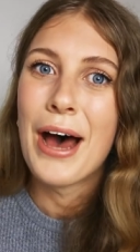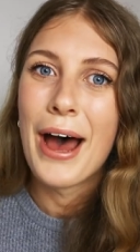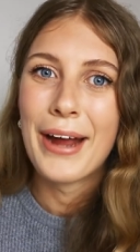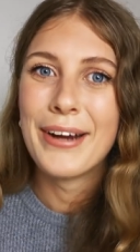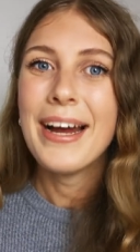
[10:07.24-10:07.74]

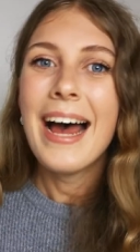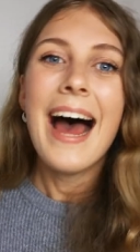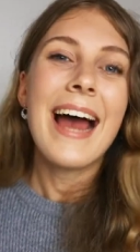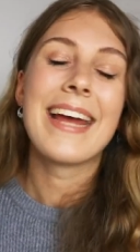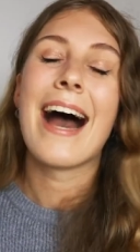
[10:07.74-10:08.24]
So
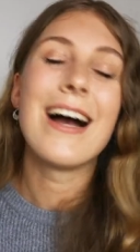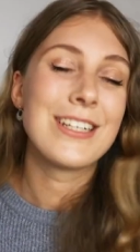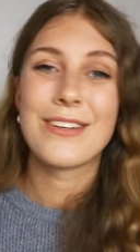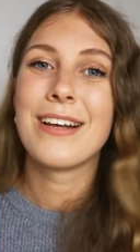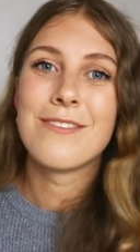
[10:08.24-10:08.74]
yeah,
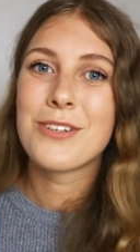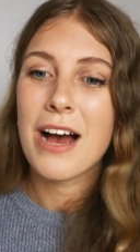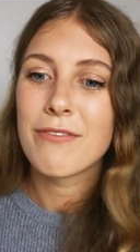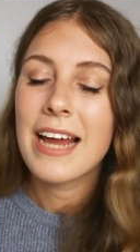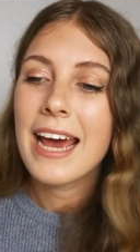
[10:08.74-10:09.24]
I do love
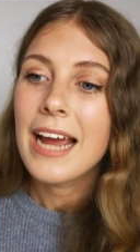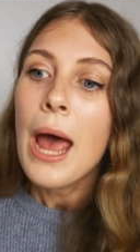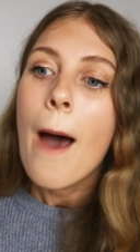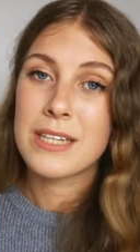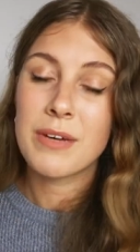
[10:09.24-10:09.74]
traveling.
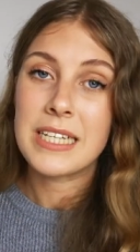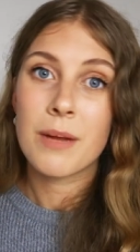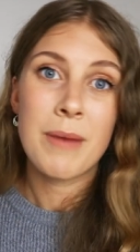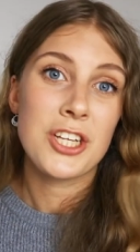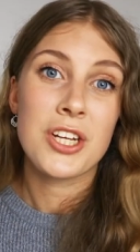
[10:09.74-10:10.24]
This is the
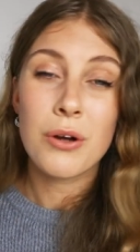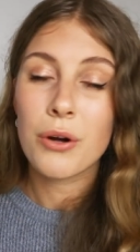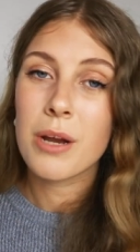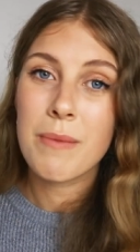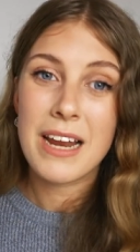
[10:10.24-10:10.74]
reason I'm actually
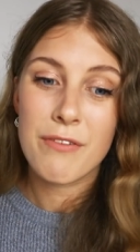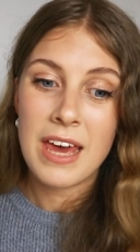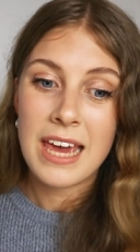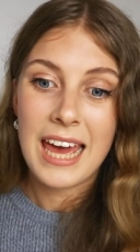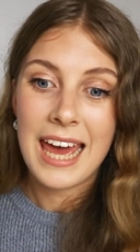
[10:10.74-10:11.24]
not gonna be
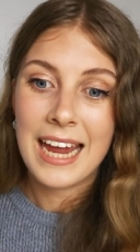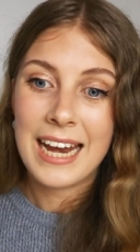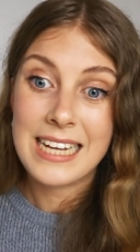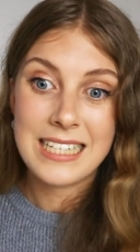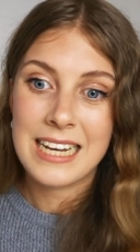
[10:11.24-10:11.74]
living
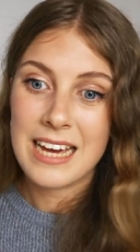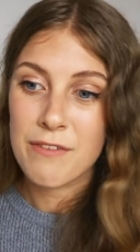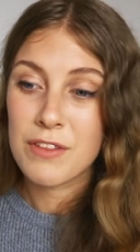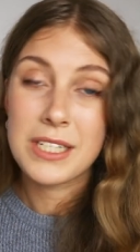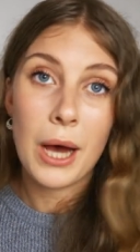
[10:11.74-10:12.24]
in
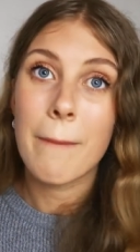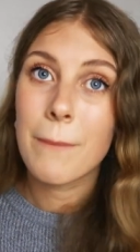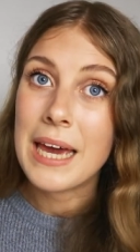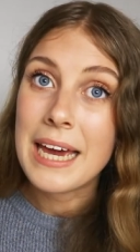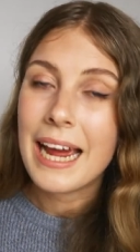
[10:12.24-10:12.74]
Italy for the
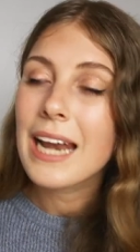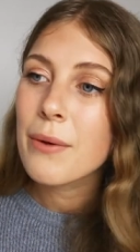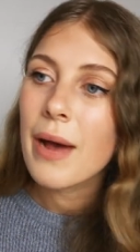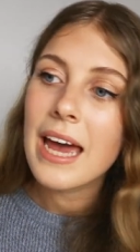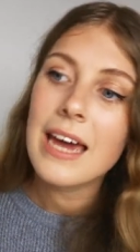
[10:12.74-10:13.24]
time being
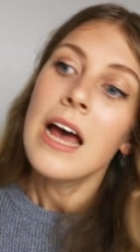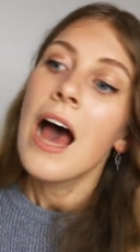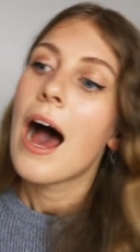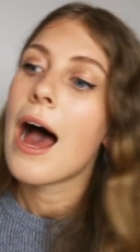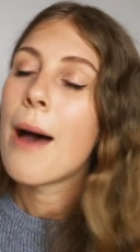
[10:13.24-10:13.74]
anyway.
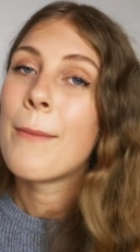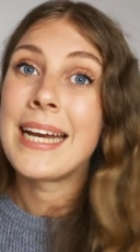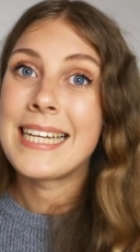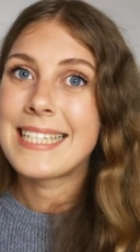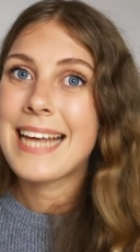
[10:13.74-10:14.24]
Um,
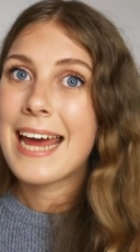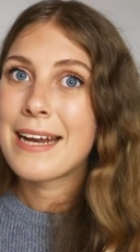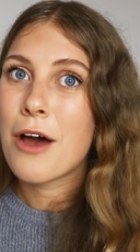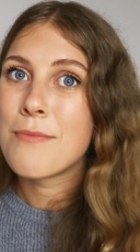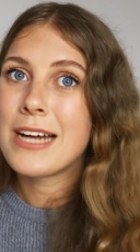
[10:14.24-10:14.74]
and
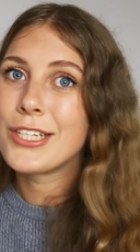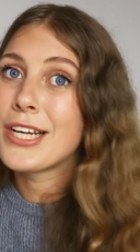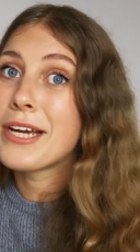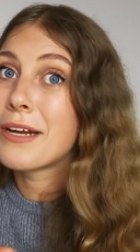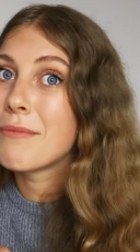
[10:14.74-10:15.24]
instead, I'm
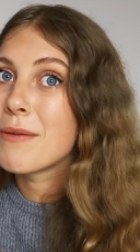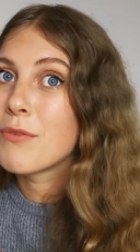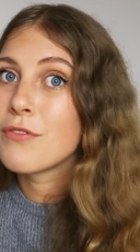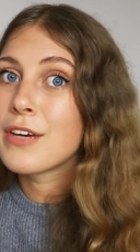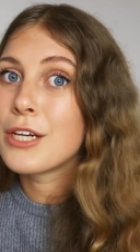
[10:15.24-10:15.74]
actually gonna be
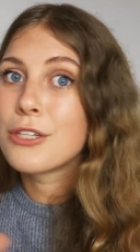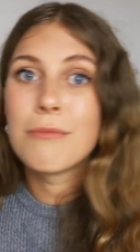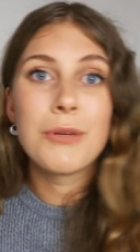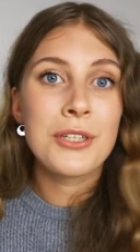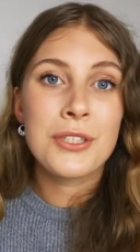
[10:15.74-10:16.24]
moving
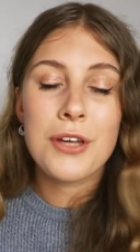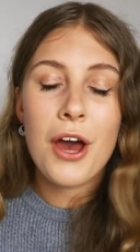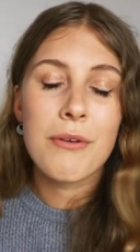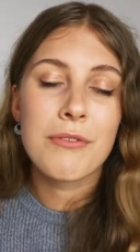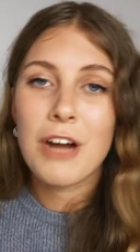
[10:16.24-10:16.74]
to
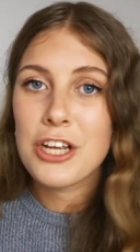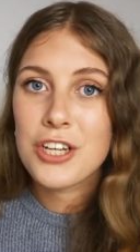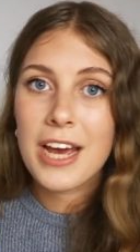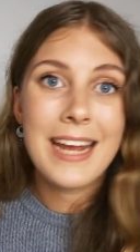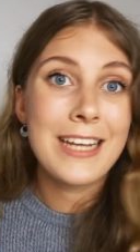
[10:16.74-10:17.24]
Moscow in
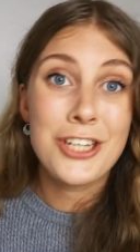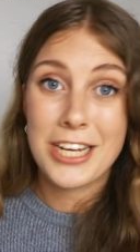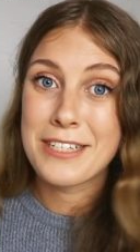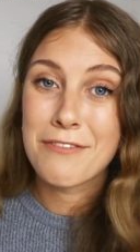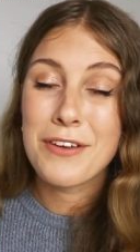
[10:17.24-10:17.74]
Russia in
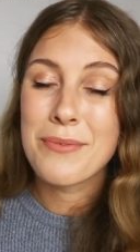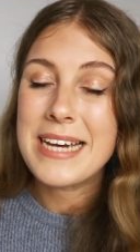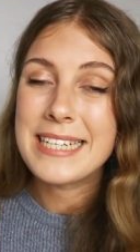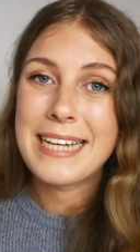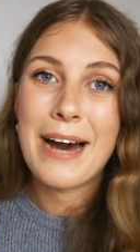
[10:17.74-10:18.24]
just a few
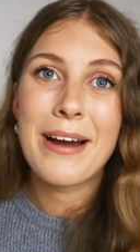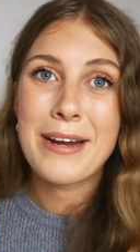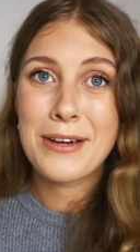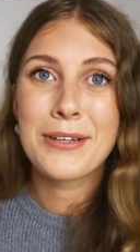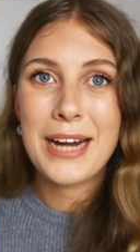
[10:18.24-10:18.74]
weeks now. I
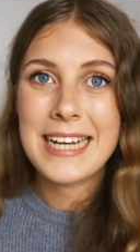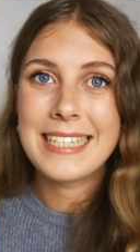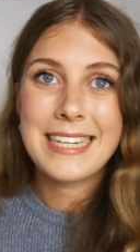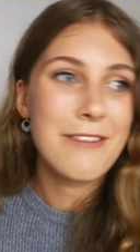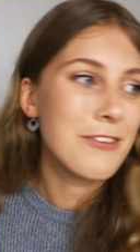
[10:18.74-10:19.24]
know, crazy.